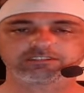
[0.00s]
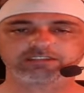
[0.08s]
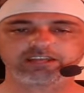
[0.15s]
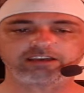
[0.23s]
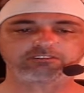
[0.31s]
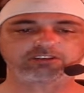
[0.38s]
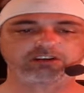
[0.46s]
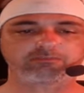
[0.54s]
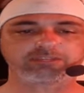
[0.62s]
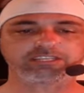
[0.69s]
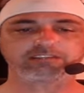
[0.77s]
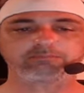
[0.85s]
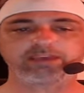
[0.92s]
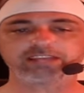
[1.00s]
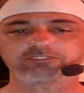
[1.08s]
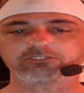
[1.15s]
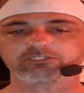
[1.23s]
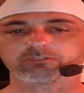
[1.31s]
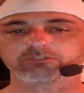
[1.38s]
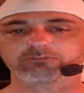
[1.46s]
Now, coming in, Matthew
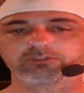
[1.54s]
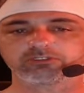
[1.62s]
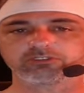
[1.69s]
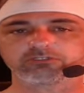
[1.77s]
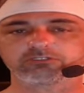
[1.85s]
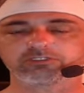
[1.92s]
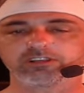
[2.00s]
Semelsberger